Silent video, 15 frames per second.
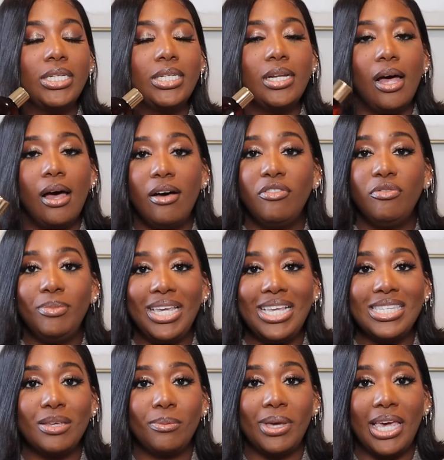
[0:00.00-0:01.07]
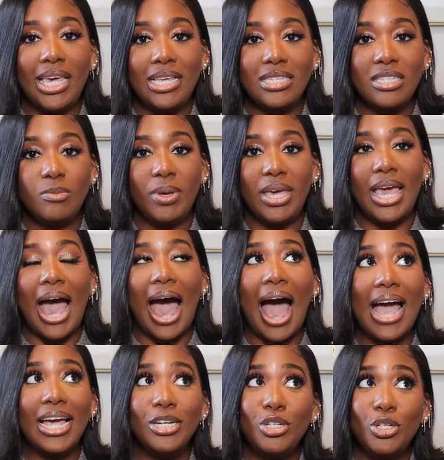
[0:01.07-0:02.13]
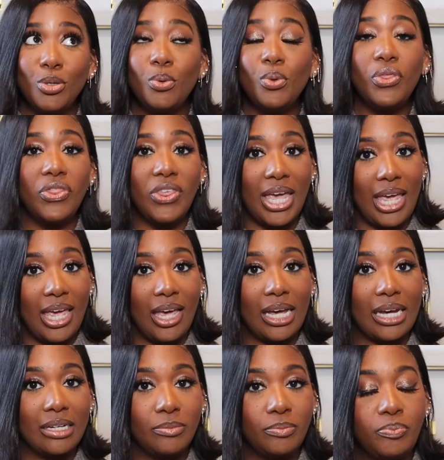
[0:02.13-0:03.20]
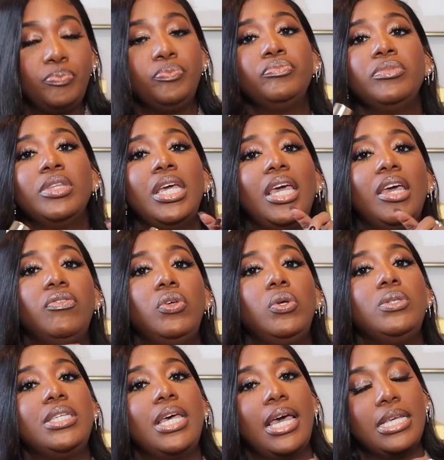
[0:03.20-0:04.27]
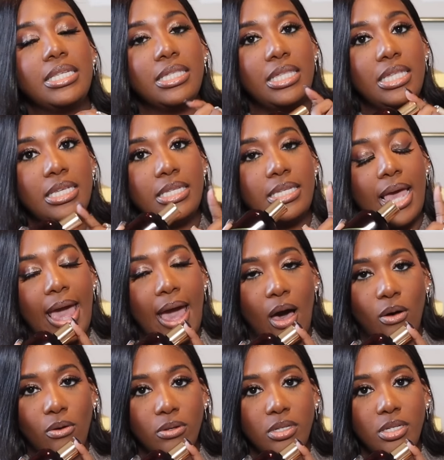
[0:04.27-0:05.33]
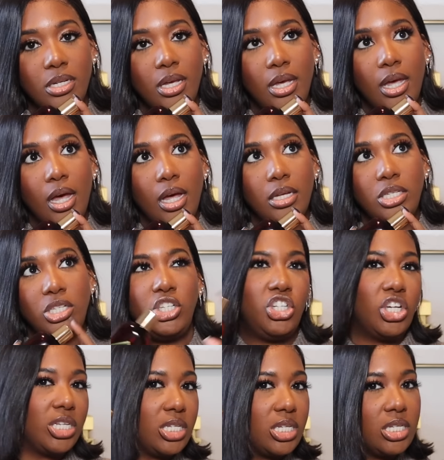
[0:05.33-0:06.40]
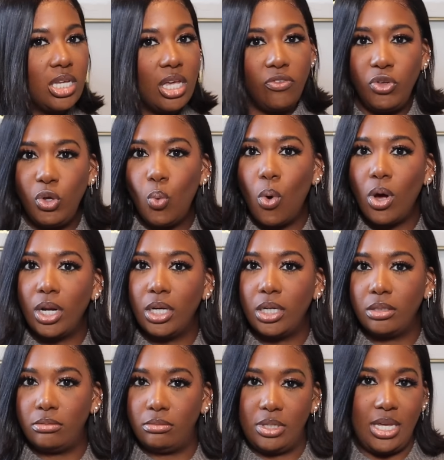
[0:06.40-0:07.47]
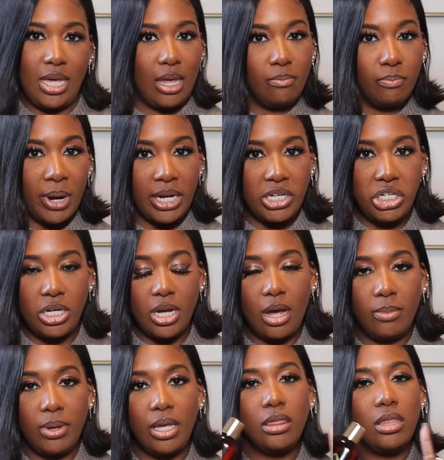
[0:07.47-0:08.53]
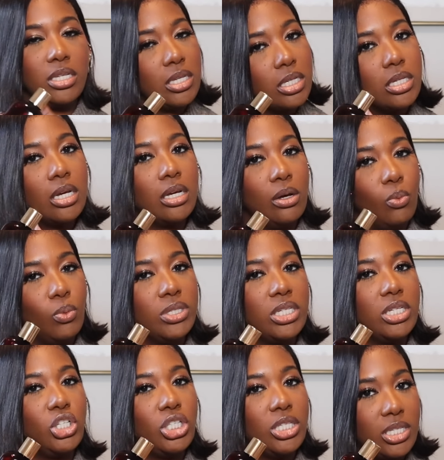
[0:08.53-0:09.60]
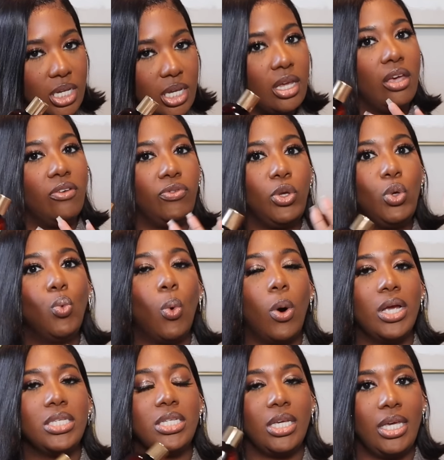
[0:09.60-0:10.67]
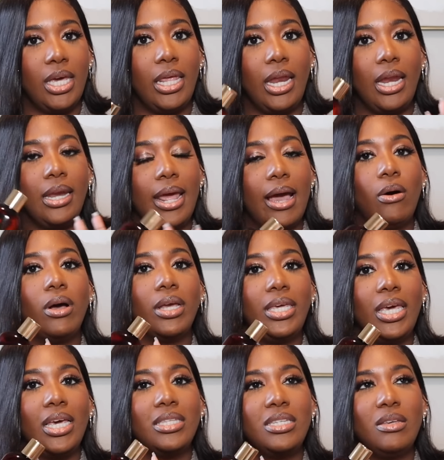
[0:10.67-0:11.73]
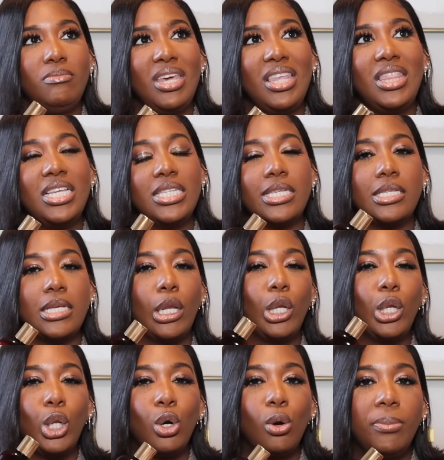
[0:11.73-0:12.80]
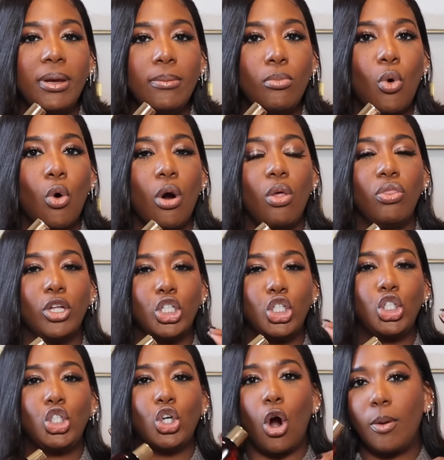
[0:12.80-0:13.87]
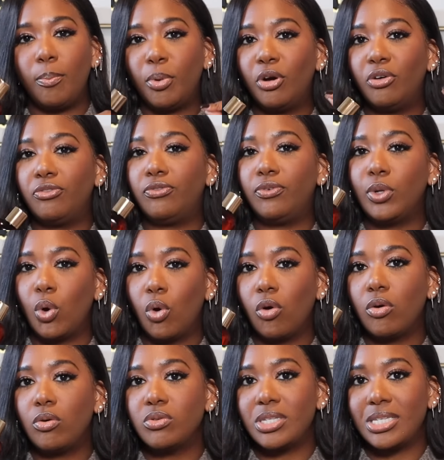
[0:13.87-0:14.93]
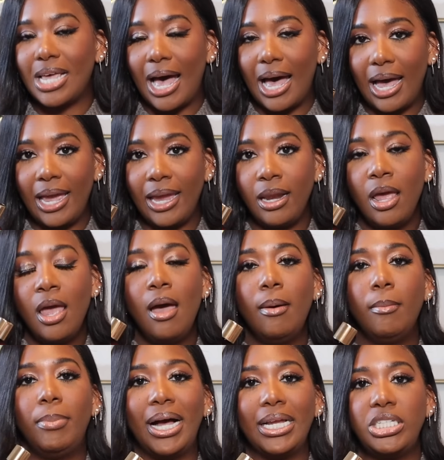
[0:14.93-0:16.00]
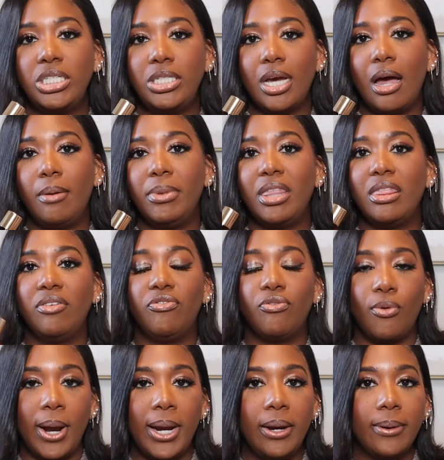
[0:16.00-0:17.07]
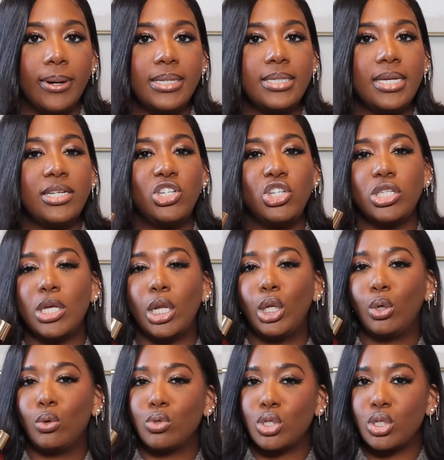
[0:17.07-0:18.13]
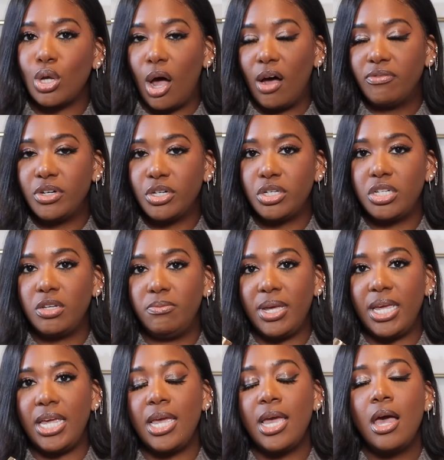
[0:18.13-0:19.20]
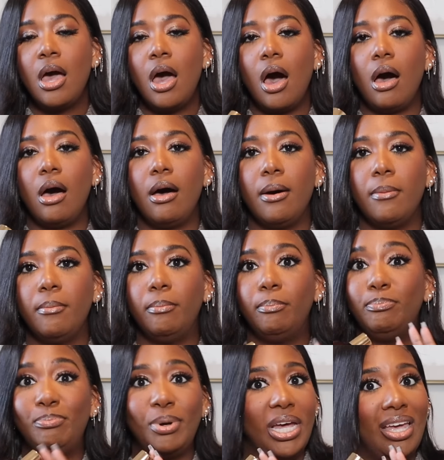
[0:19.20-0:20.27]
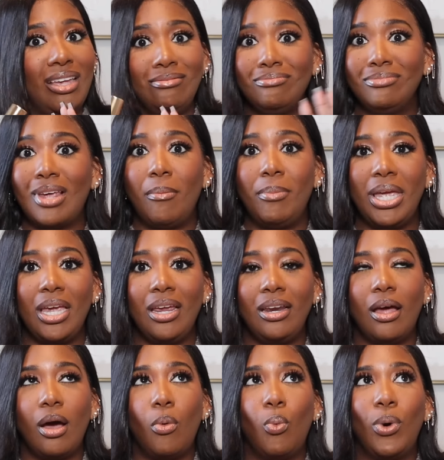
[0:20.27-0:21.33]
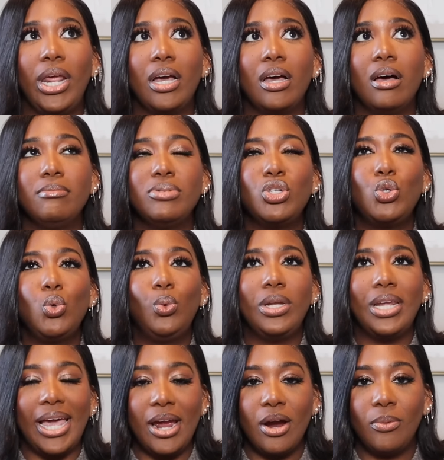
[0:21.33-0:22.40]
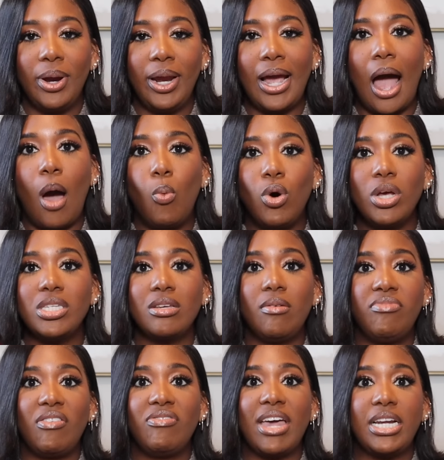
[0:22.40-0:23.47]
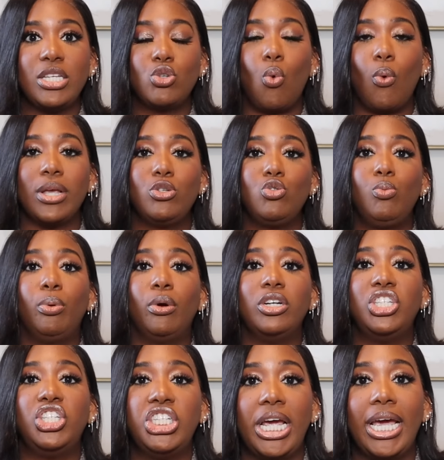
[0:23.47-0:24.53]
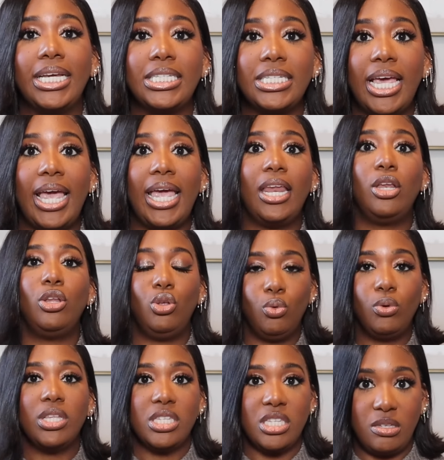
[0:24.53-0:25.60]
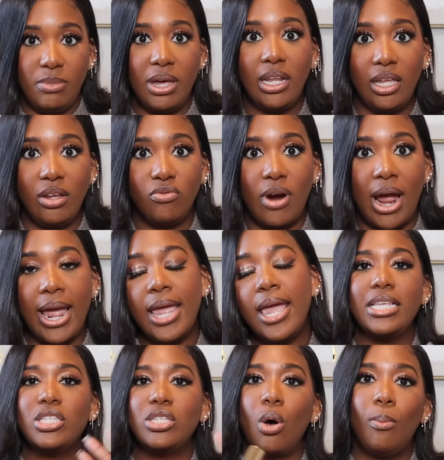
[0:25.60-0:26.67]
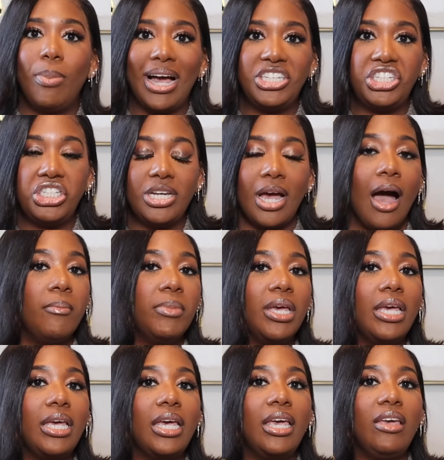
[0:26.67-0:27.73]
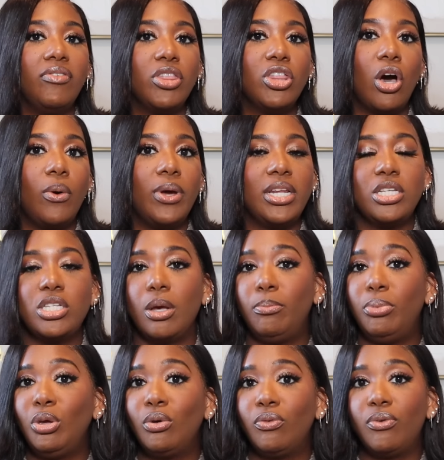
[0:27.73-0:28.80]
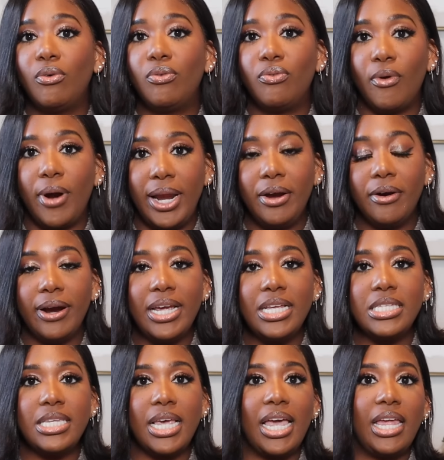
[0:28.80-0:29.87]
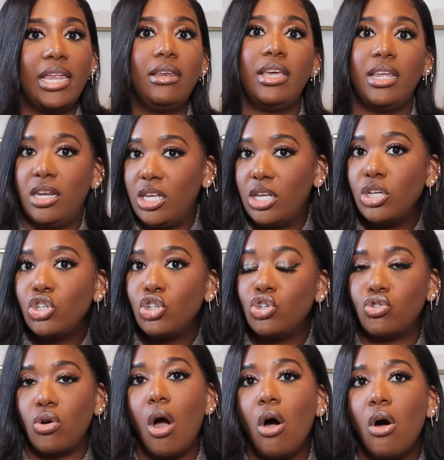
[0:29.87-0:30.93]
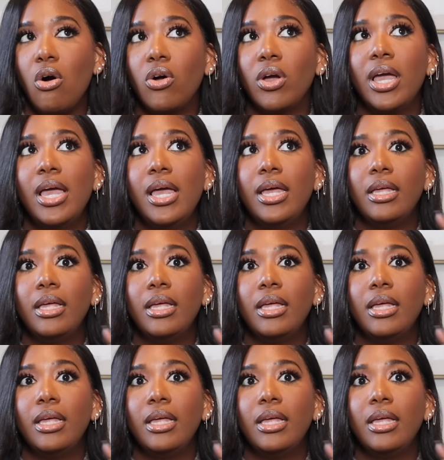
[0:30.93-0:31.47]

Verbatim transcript: love me some Kiss Me. I do think if you test this out, just to see if you want to get Baciami, this is a good one to see if you want to get it. Now, again, to me, this is a little bit more on the sharper floral side. Baciami, the fragrance, is just a little softer to me. Um, but I mean, when it comes to layering, I want something that is going to project and you can smell it, right? And so Baciami, even though it is a beautiful fragrance and it is strong,